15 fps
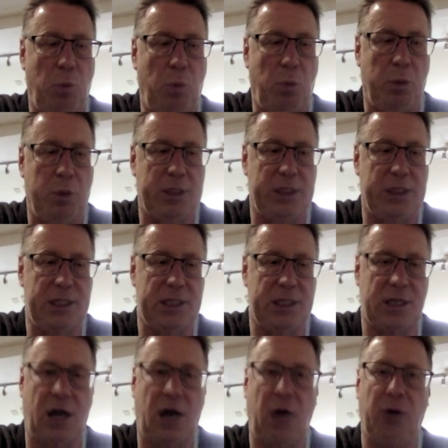which is
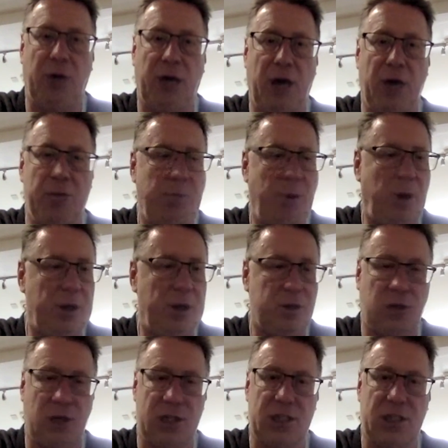wholly owned by the
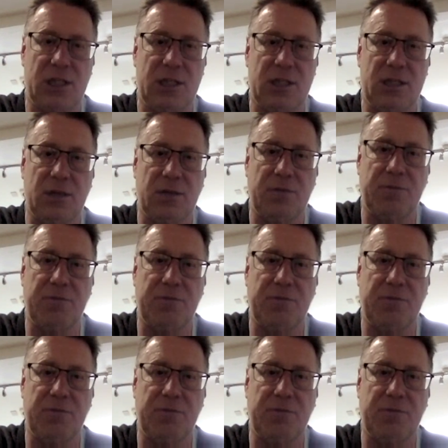trustees of the